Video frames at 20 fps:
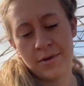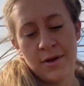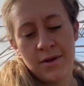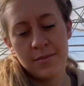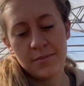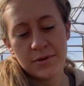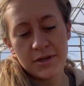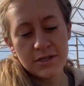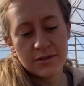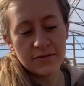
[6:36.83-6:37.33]

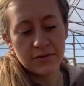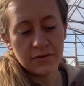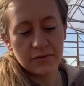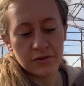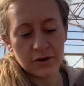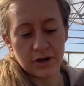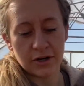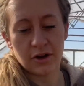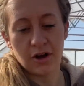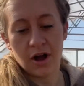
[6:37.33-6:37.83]
please feel
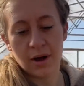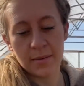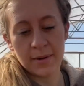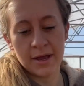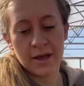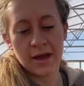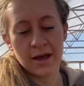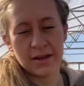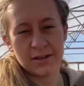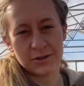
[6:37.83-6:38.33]
free to
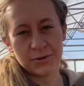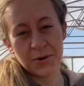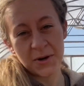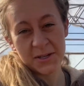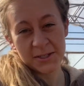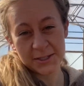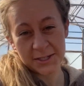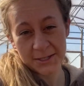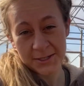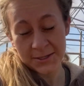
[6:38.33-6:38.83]
comment, ask
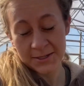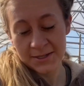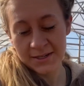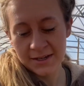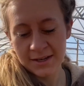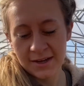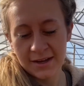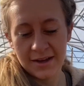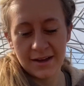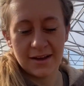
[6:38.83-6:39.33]
questions,
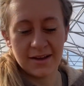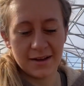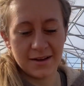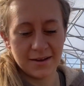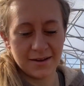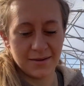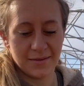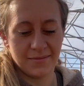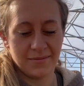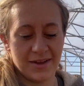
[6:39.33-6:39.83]

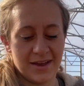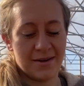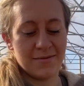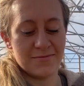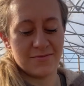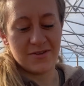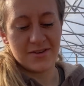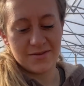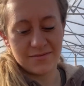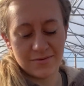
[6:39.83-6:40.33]
and
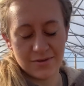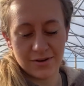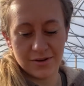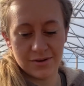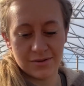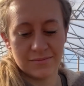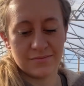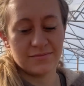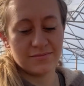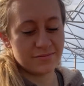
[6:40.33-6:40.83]
we
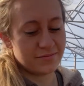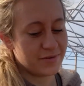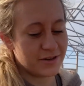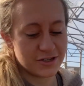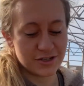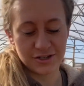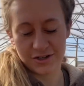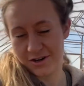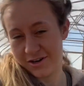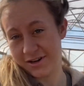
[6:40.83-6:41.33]
will be
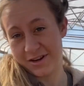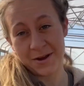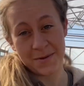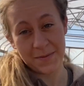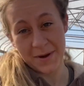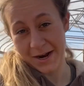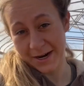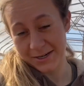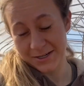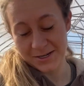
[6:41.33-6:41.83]
sure to get
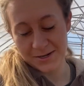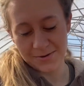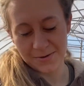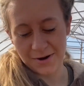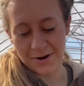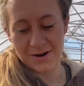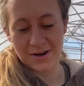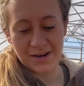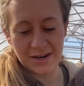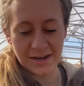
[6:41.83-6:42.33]
back to you
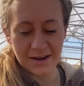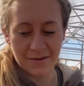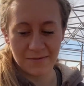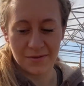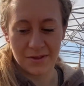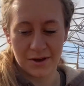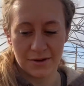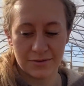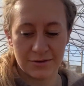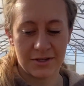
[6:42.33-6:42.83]
on any of
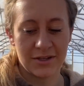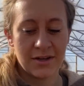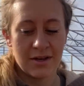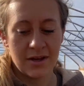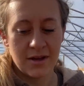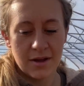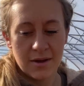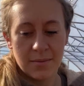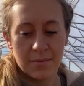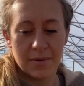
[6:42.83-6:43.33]
those.
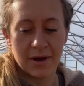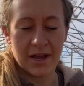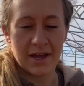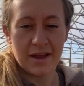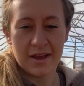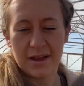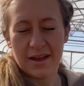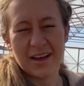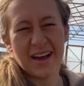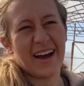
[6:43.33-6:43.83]
But
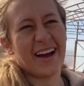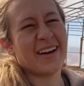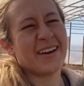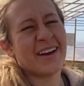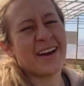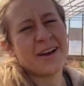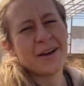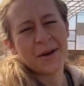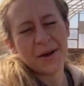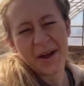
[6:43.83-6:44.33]
I
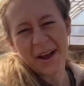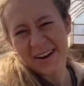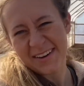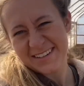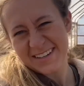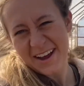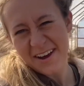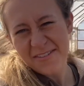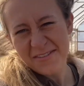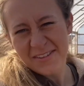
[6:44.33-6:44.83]

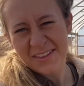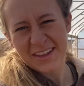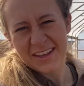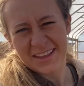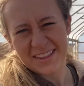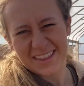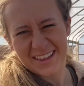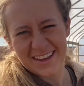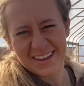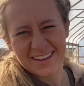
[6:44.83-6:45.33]
definitely
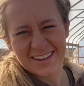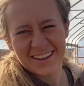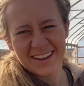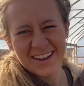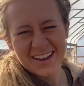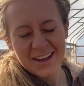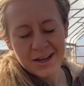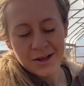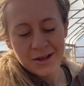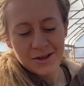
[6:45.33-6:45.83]
think
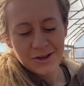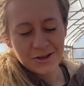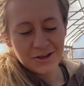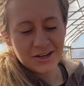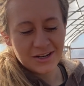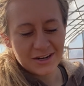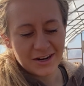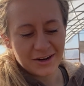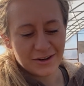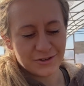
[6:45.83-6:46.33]
you
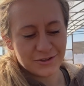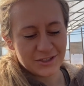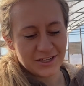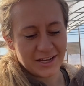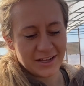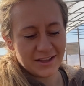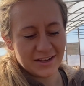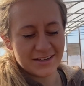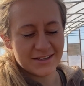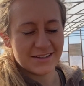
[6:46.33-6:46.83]
need to
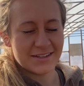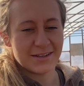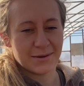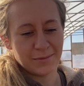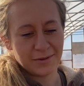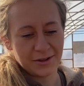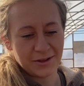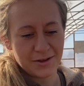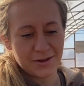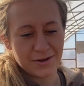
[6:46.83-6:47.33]
understand this is
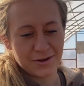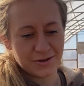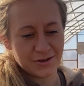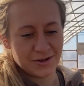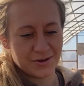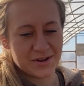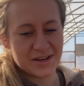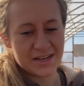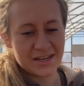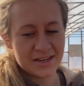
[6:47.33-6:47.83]
something that you're
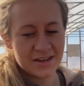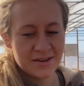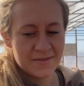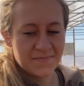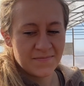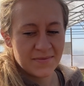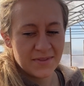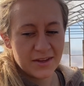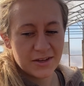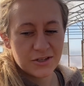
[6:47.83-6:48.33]
doing
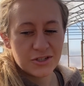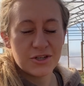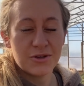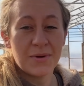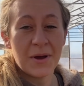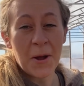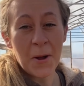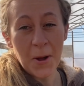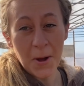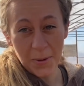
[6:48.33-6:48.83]
to
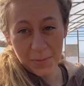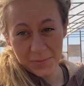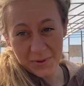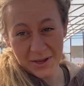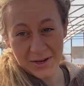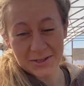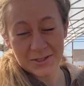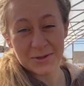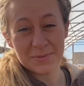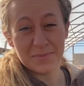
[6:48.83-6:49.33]
help
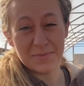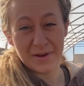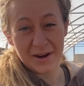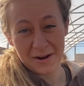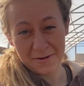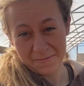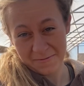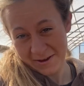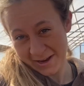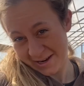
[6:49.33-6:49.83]
and to
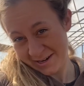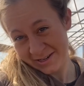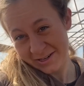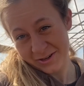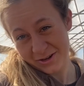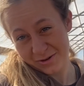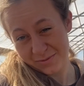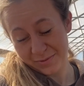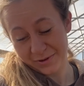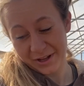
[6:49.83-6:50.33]
benefit
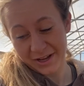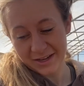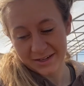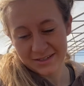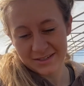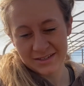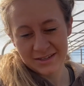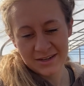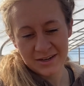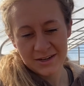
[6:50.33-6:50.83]
your
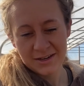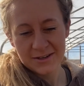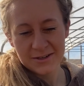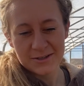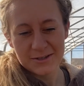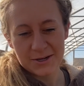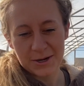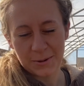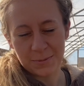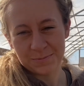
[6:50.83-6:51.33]
plants.
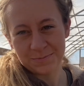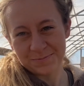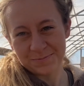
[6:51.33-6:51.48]
So